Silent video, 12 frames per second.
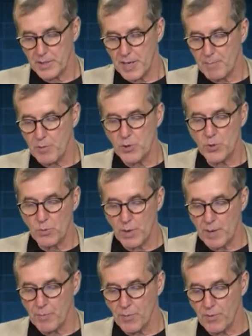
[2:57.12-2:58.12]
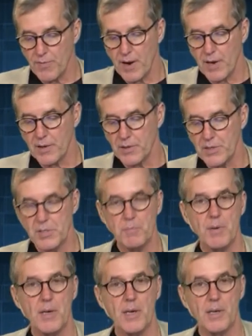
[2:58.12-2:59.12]
temperature ramp profile is
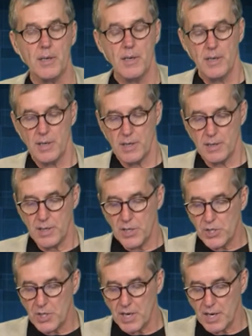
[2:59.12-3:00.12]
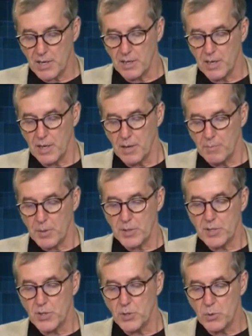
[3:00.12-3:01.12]
being initiated,
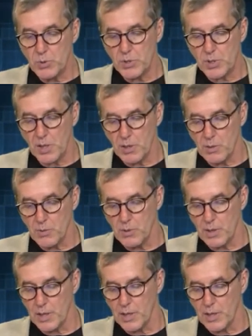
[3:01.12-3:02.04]
but to do so